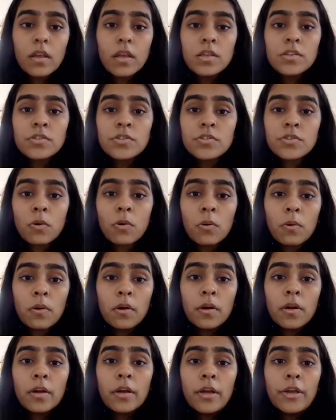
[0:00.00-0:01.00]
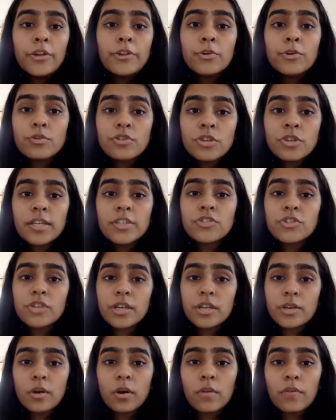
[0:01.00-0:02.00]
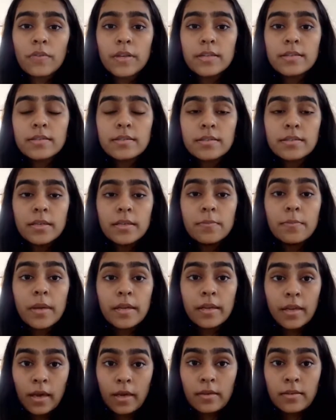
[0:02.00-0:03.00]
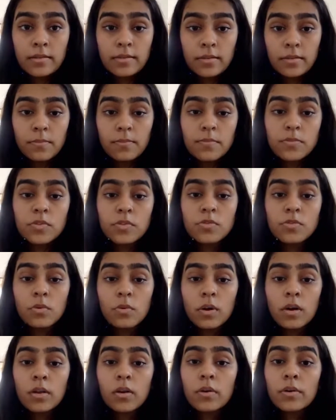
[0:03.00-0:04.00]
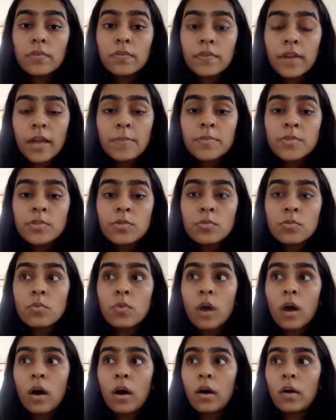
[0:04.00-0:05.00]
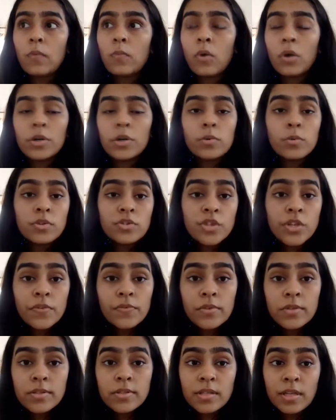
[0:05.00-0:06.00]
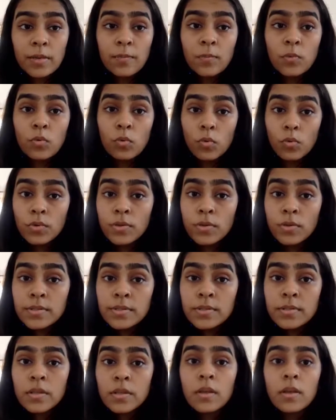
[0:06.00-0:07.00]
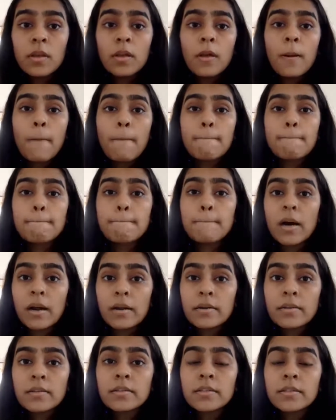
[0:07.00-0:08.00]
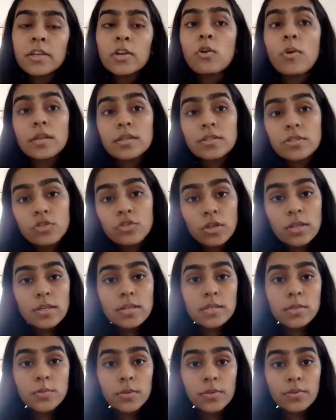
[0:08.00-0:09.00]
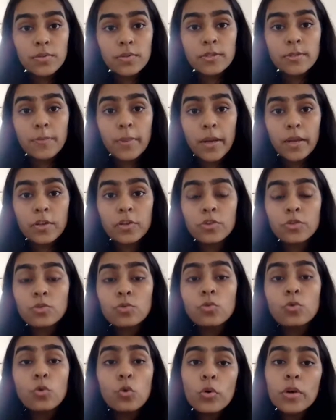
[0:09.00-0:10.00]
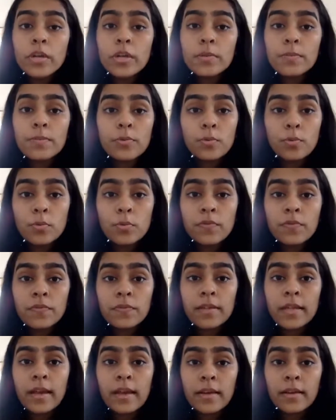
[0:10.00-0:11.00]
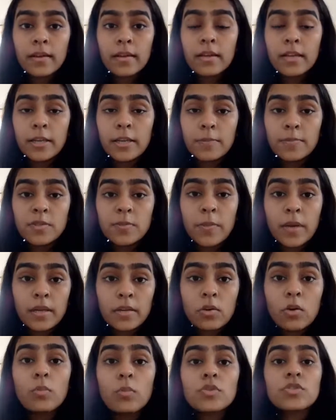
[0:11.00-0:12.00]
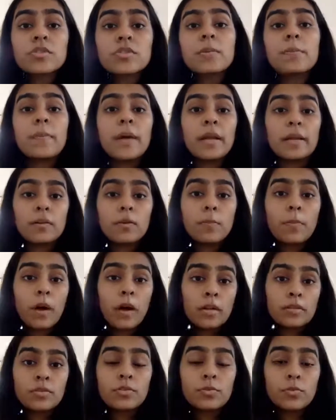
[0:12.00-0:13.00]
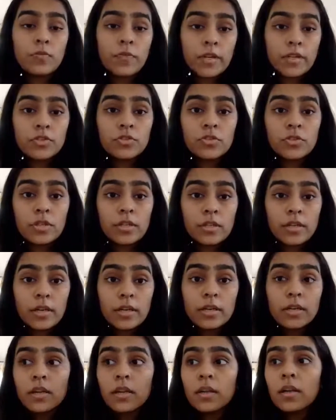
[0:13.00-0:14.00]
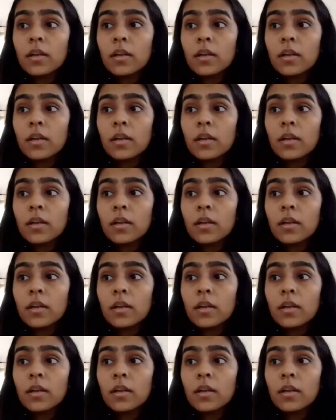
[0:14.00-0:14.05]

So usually trade-off is the mechanism. So a lot of times you want to achieve the same goals, but the question is with respect to who can prove their claims better, which is a better path to victory, right?